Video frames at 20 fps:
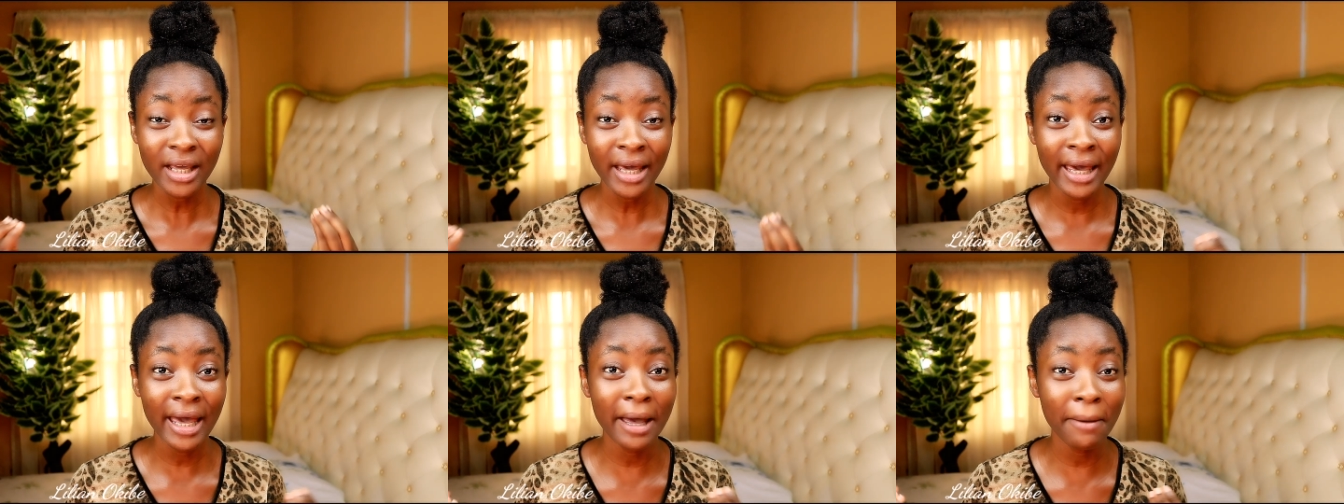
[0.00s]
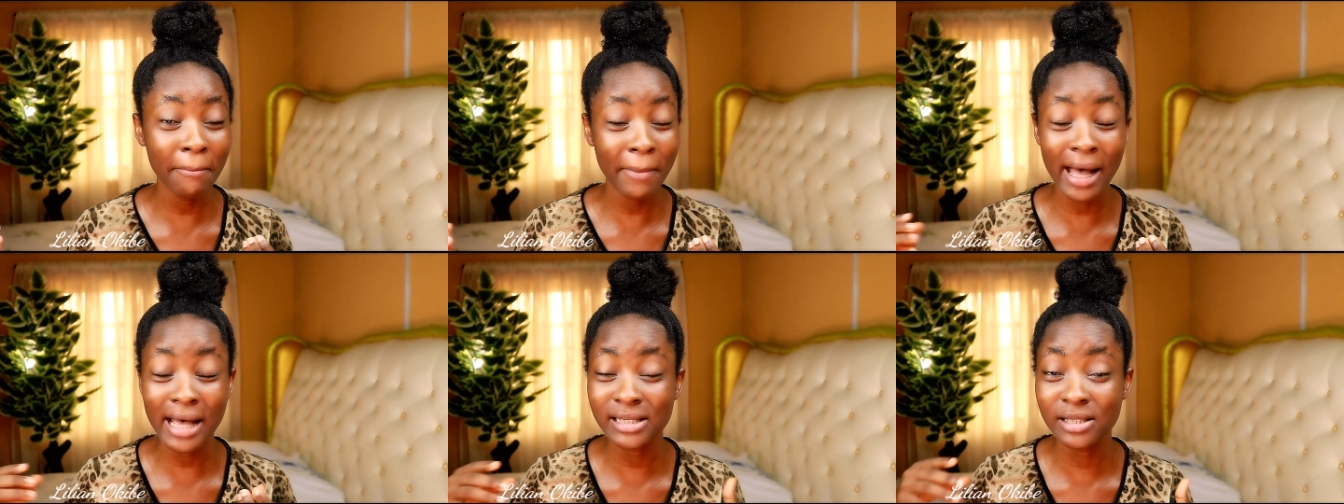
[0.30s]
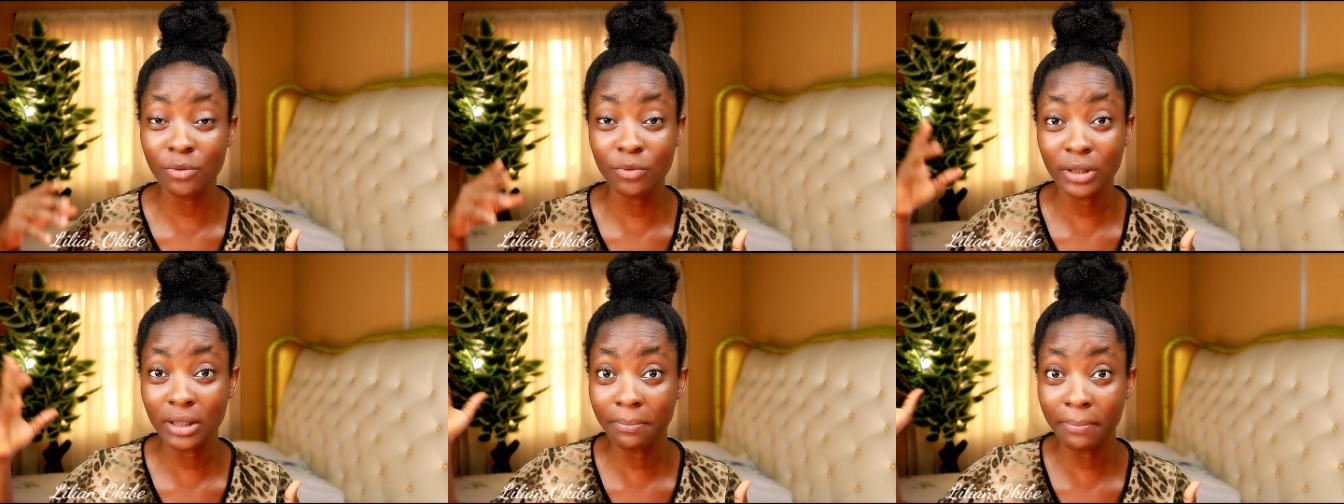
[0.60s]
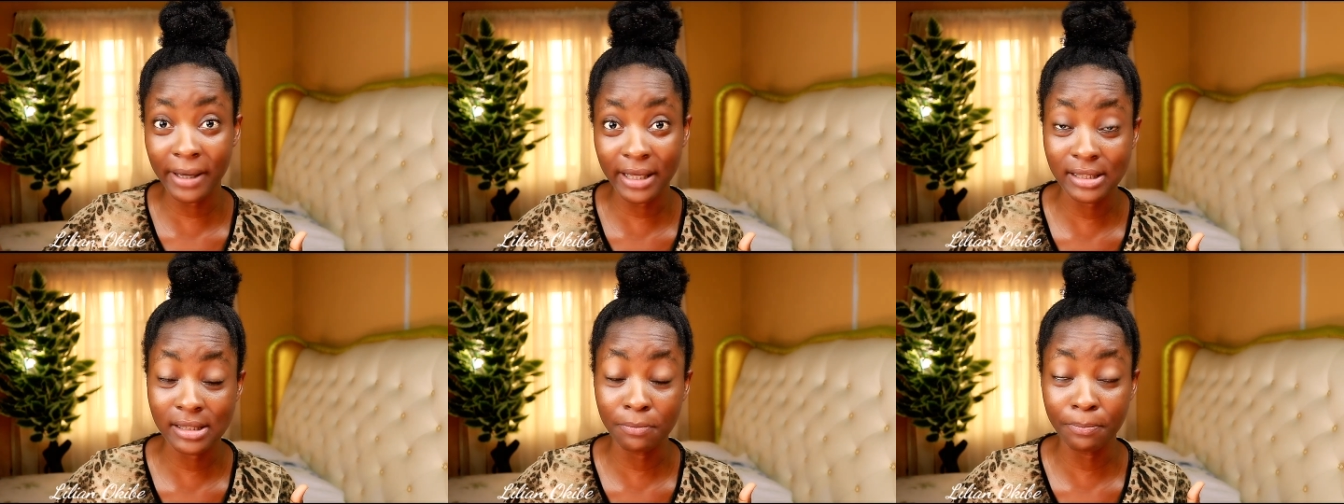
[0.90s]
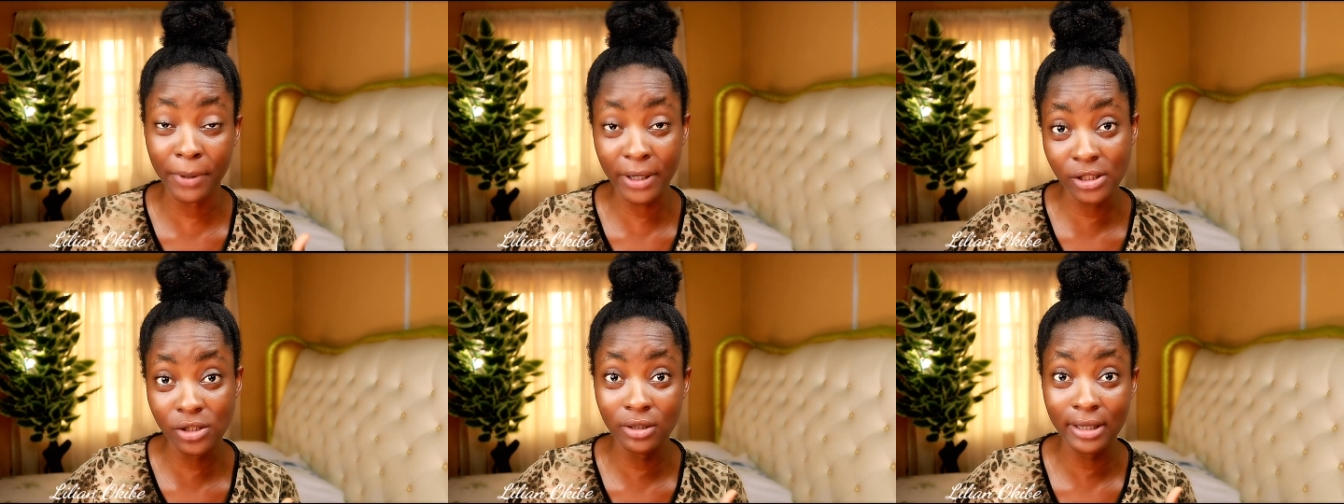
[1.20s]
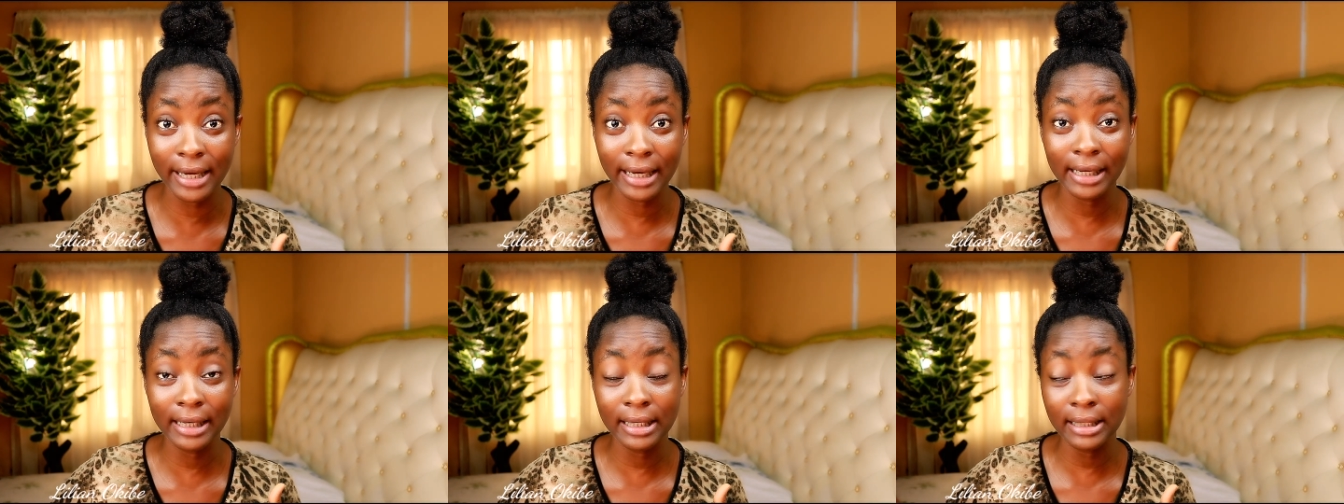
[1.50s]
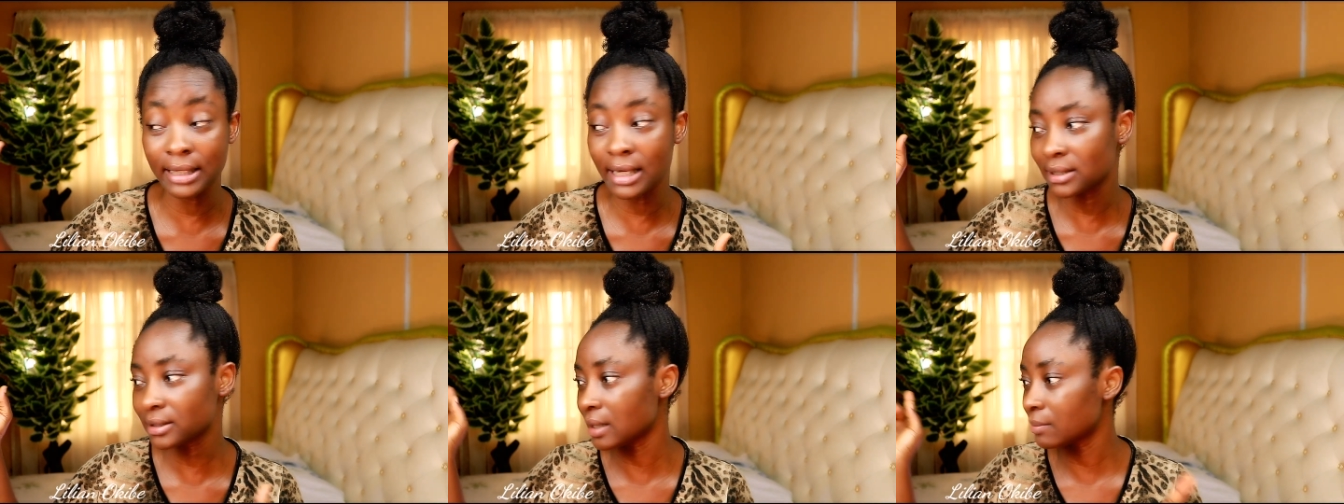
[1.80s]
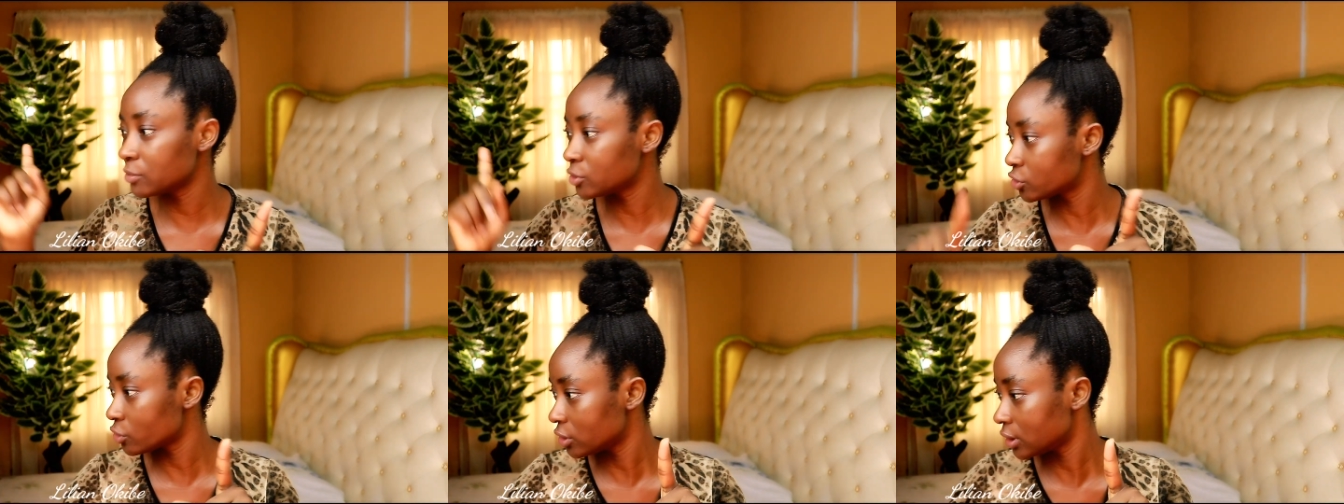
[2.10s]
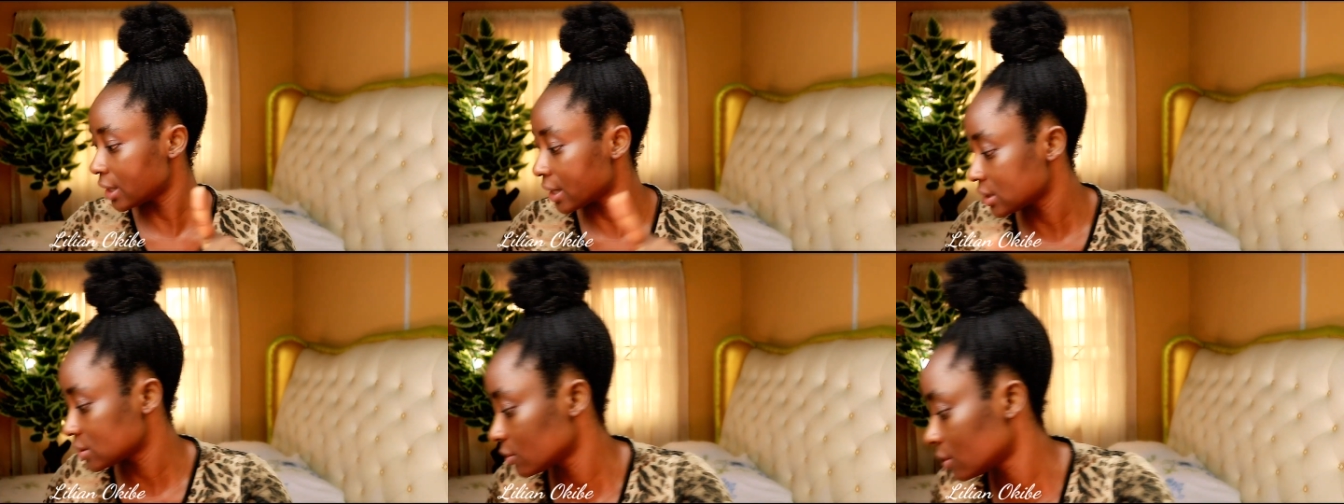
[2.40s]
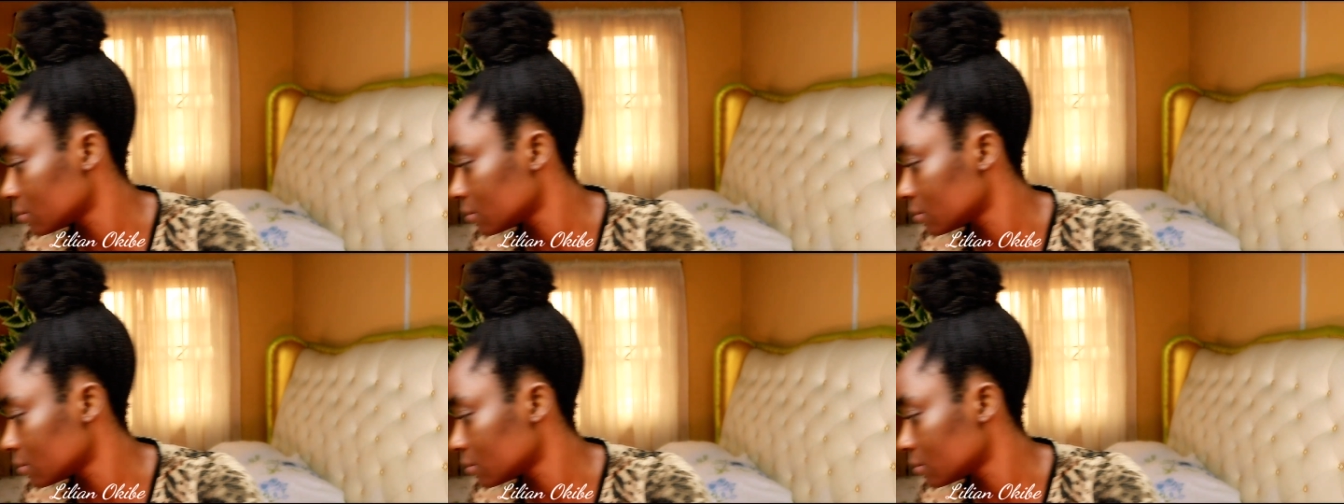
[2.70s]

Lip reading: hair mask with the bentonite clay, that, let me show you guys